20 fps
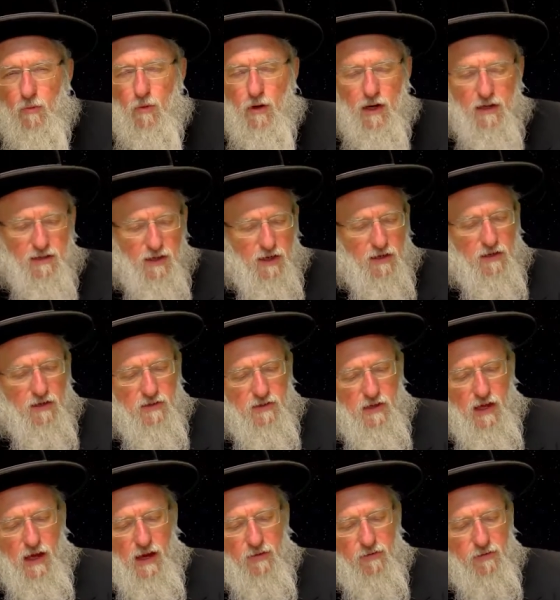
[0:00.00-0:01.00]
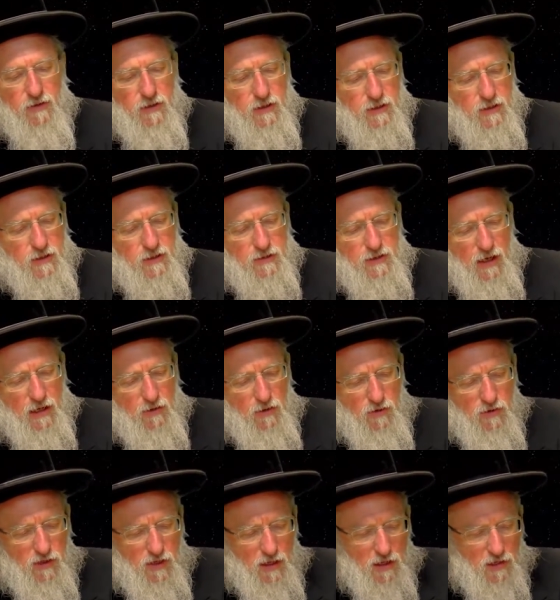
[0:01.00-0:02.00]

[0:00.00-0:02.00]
What identity does he have? Take a look at the